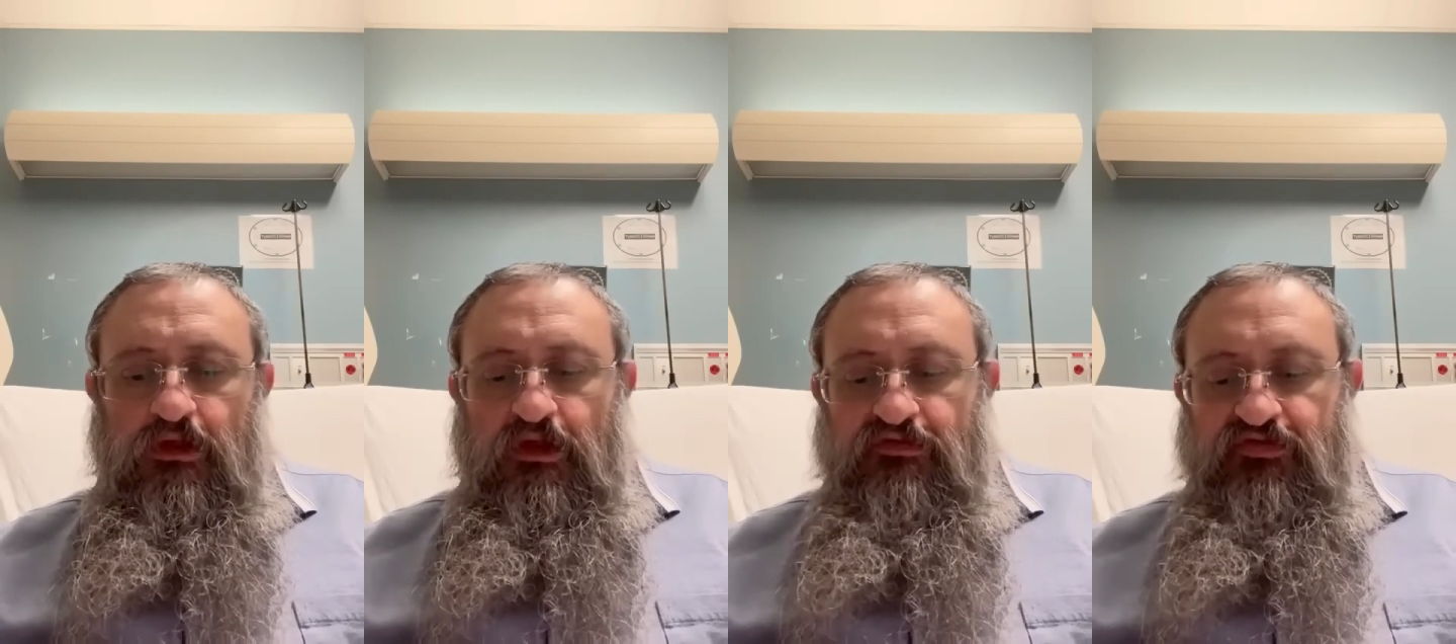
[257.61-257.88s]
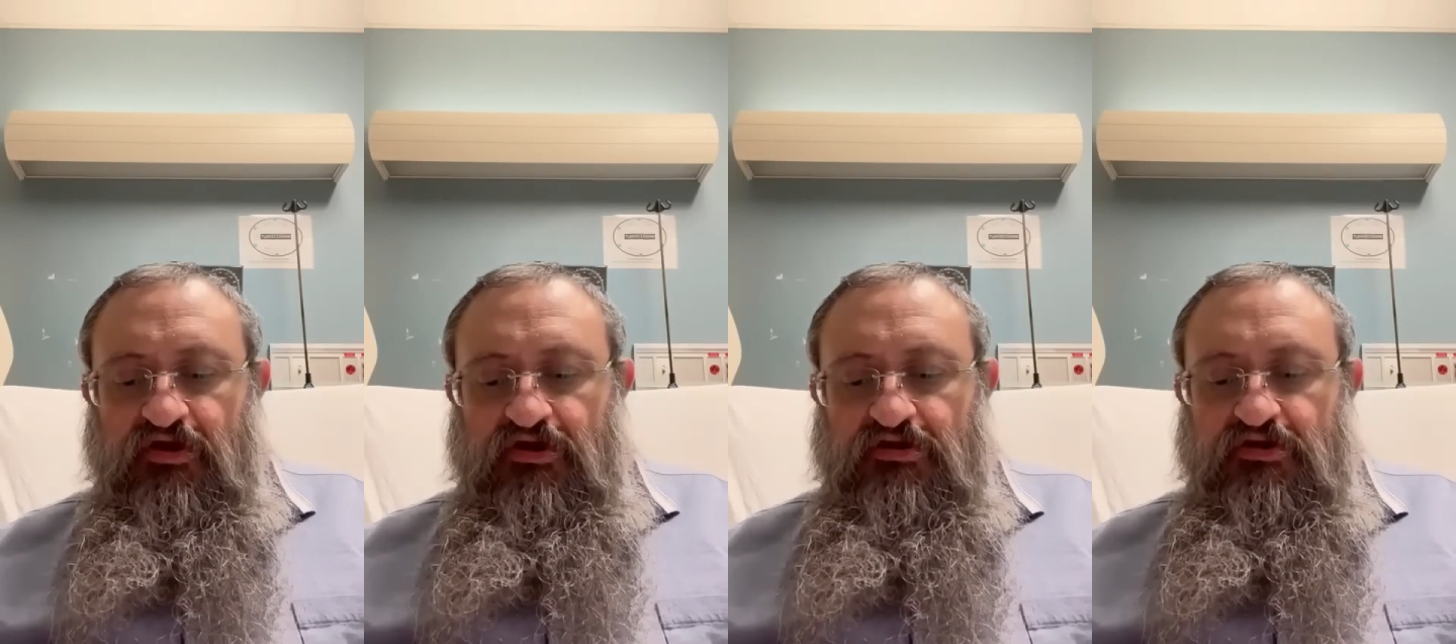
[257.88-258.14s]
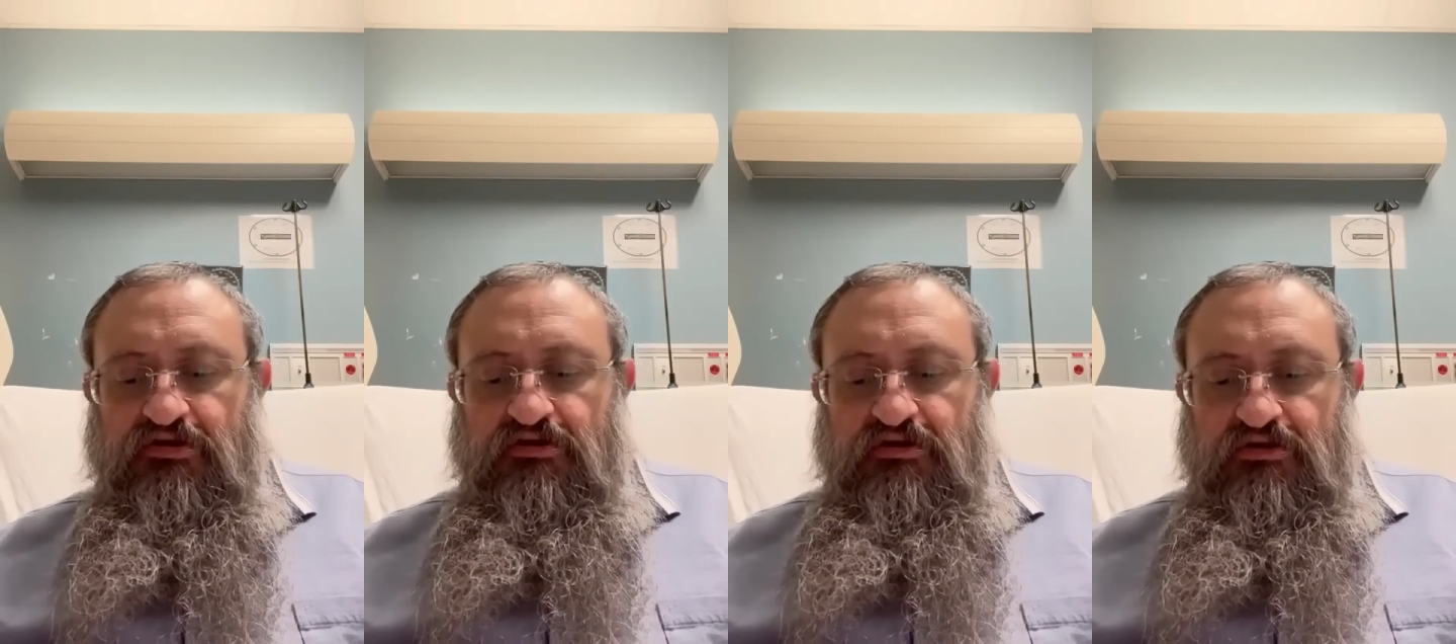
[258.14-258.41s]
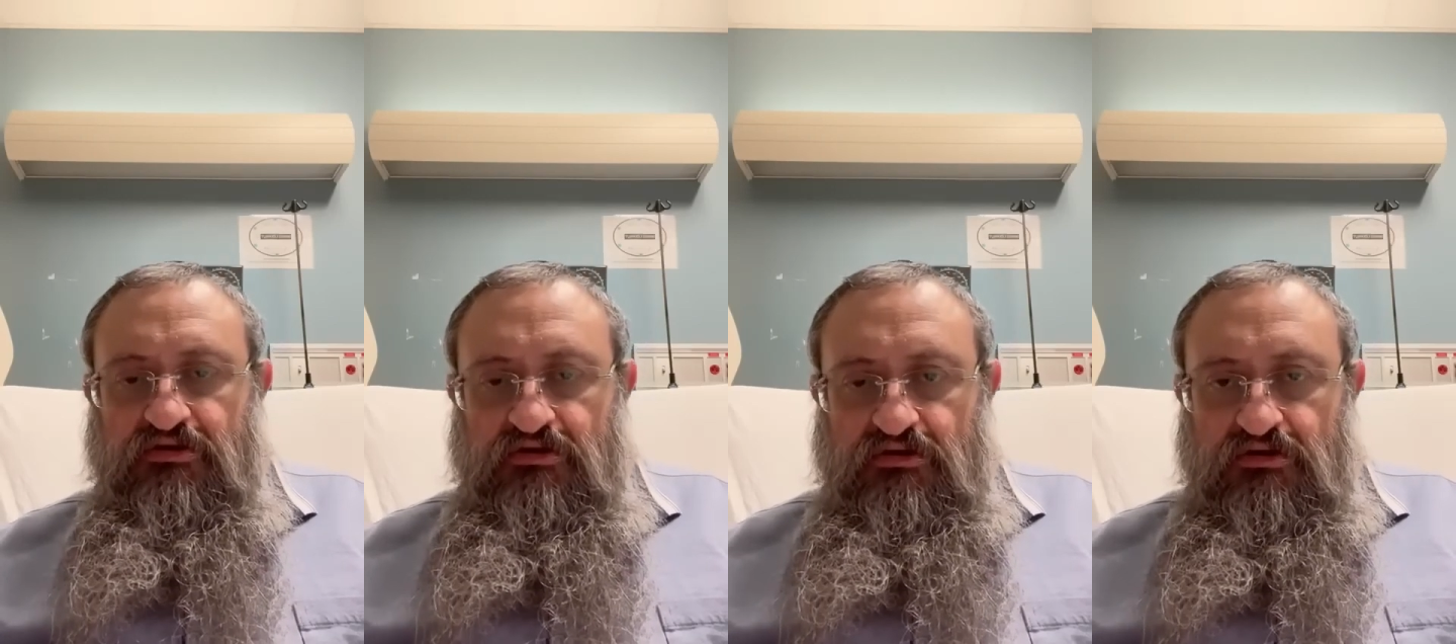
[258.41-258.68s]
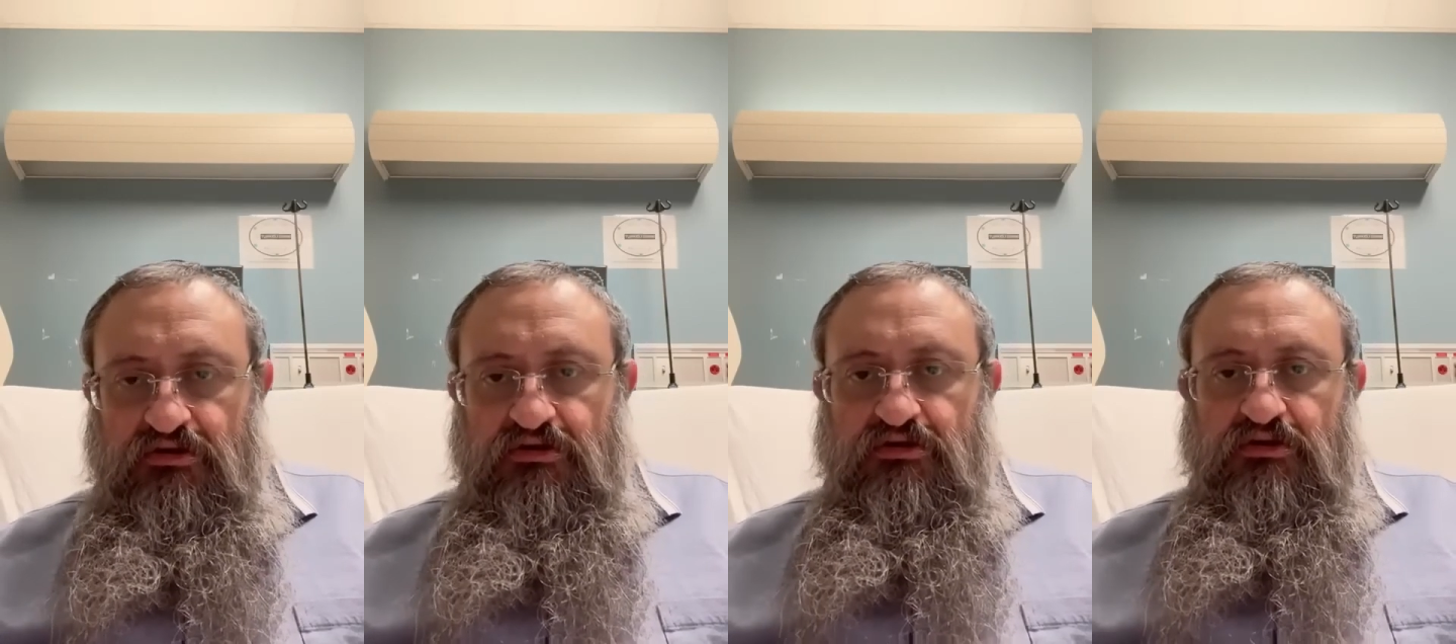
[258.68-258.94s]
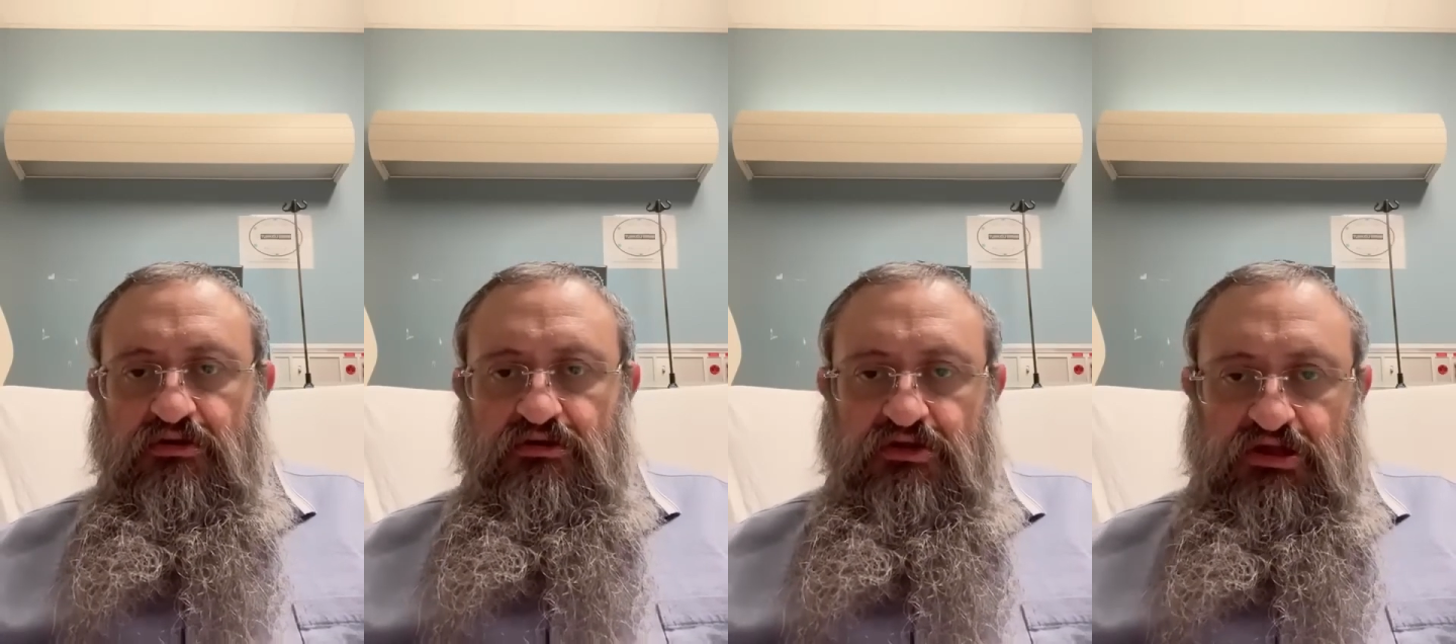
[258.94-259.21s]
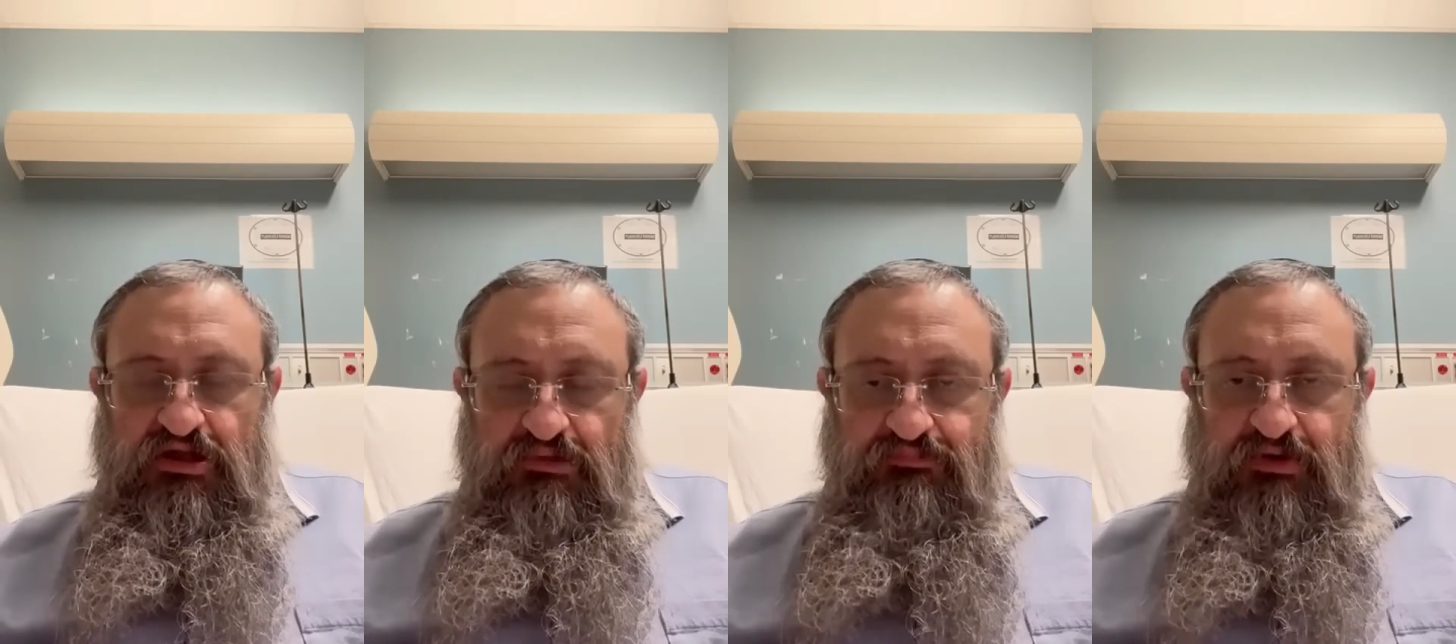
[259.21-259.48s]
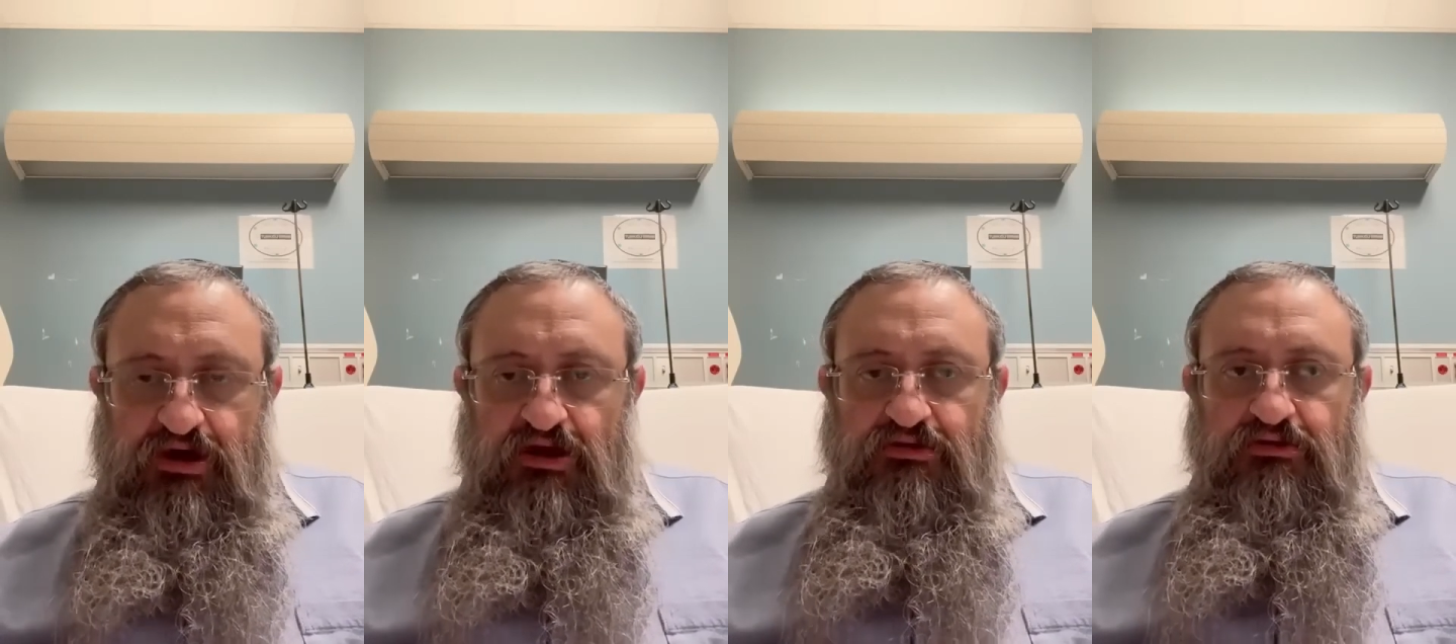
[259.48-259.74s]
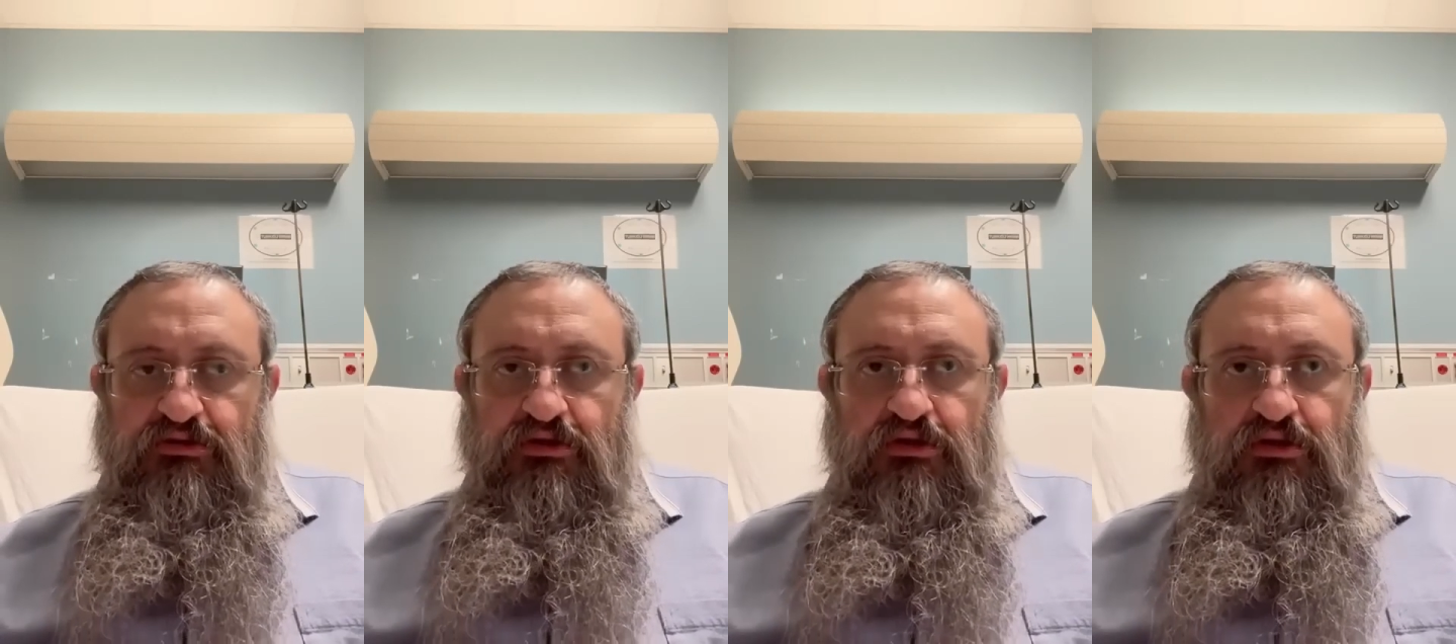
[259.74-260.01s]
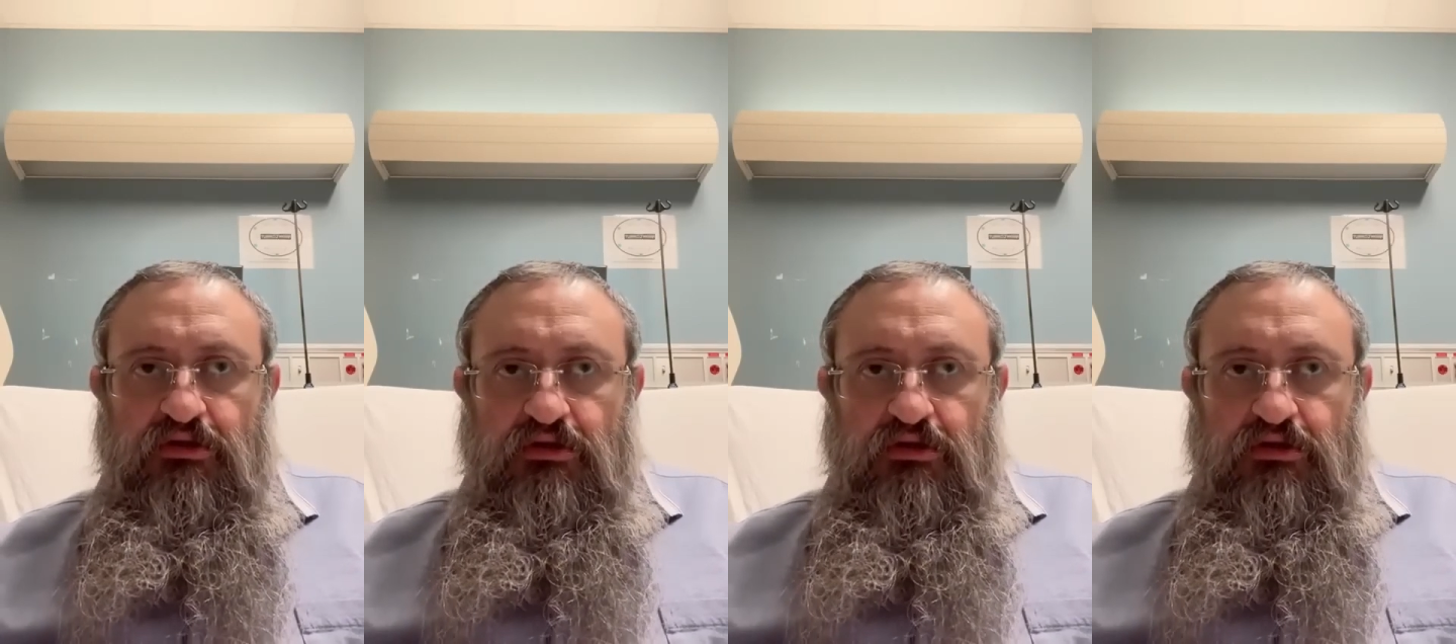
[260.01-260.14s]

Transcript: and they're going to keep on